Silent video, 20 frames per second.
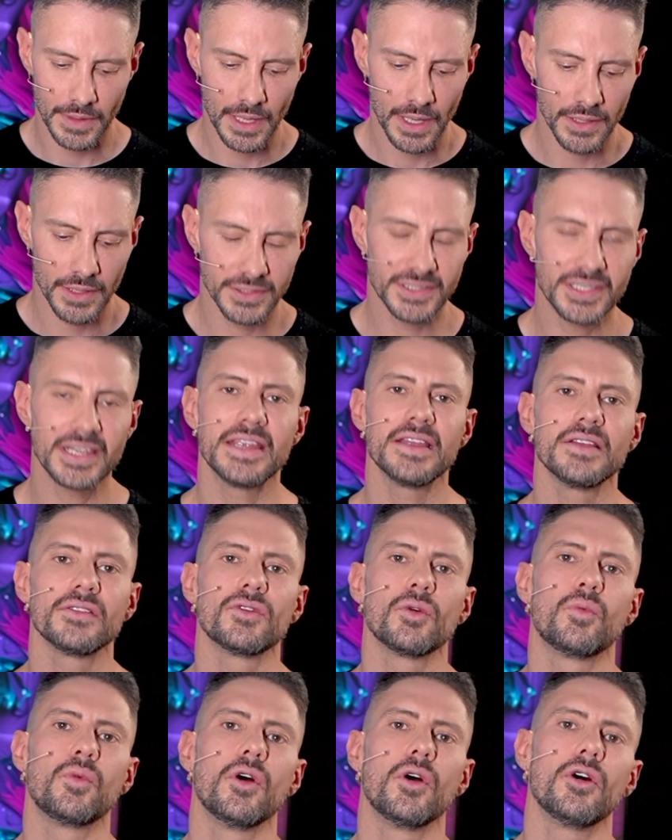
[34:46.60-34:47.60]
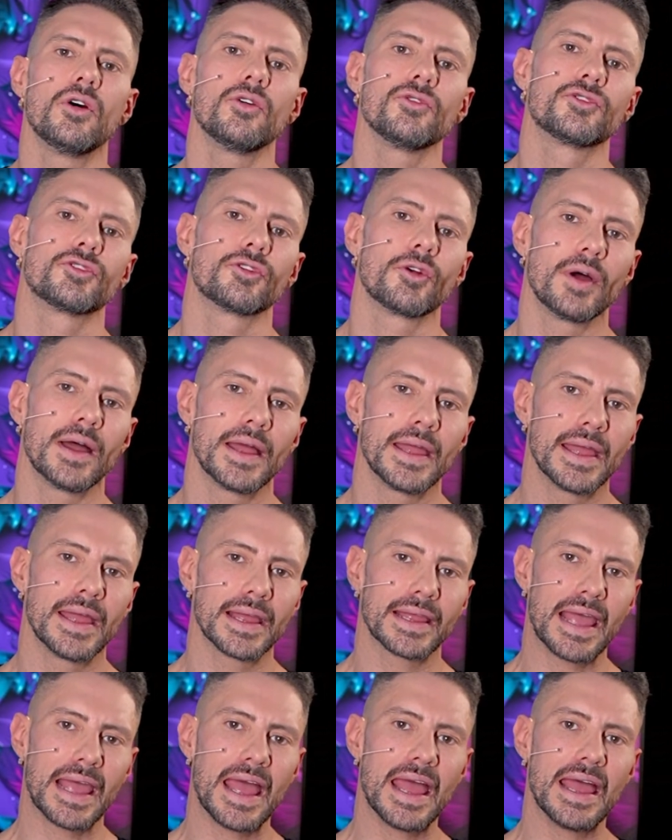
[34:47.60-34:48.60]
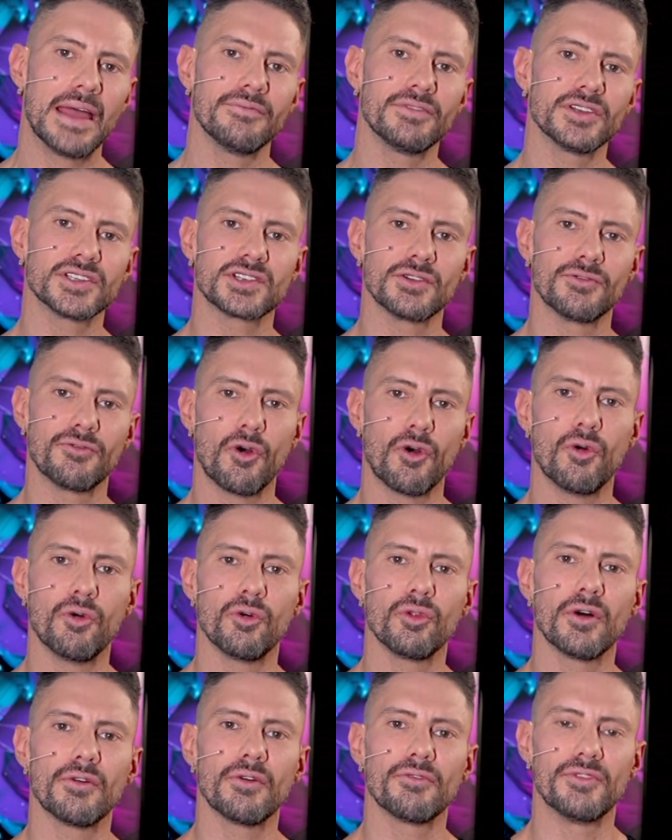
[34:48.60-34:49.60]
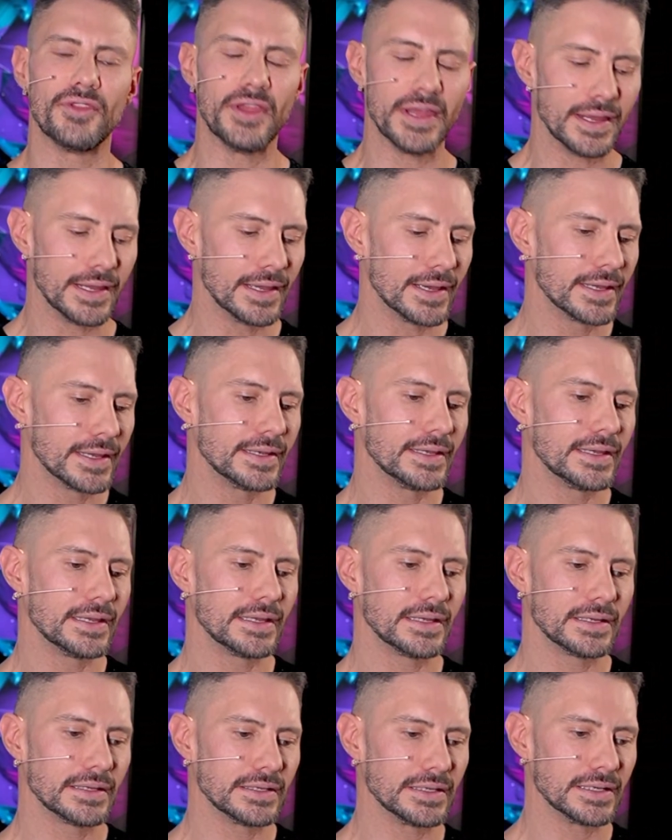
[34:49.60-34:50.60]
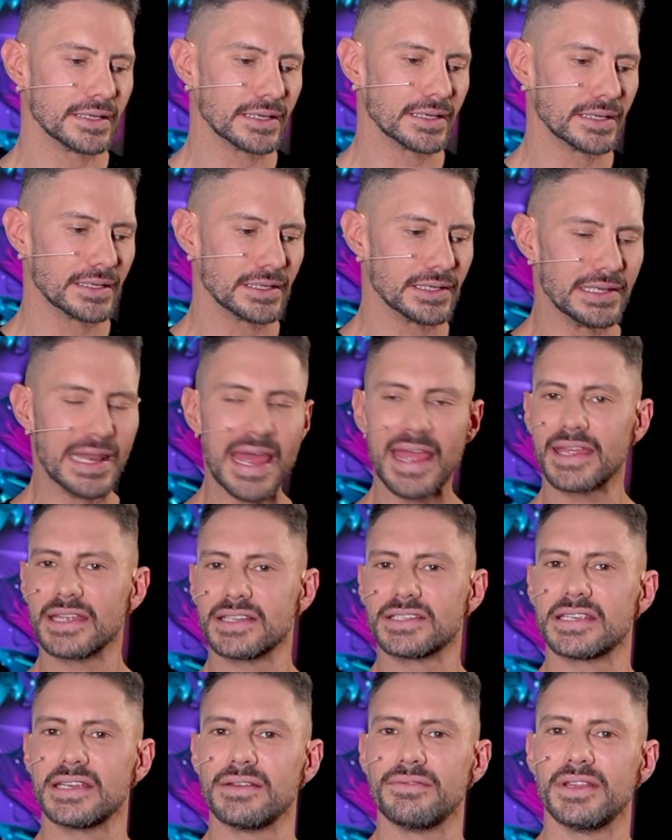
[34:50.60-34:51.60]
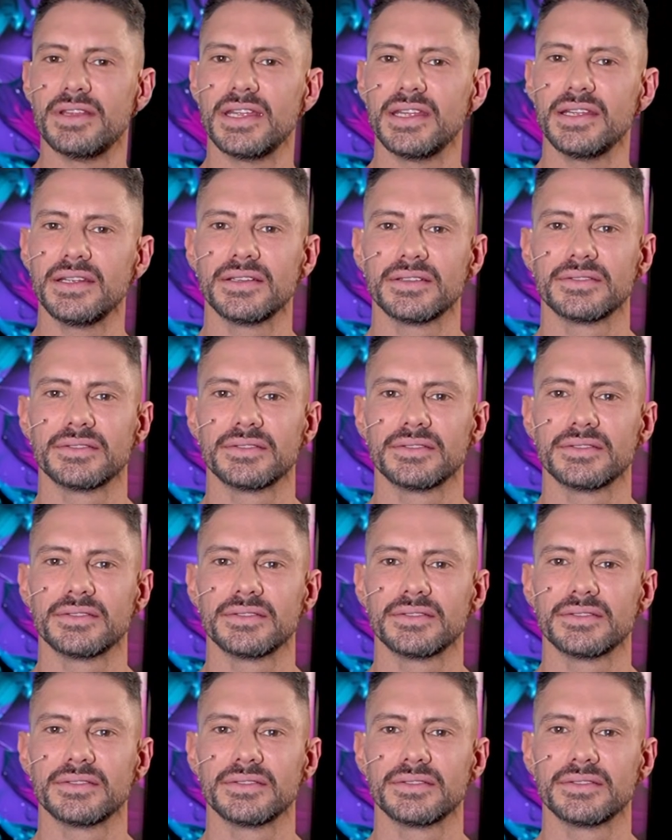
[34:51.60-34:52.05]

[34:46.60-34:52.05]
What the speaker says: seeing the world through a canvas of all of the negativity.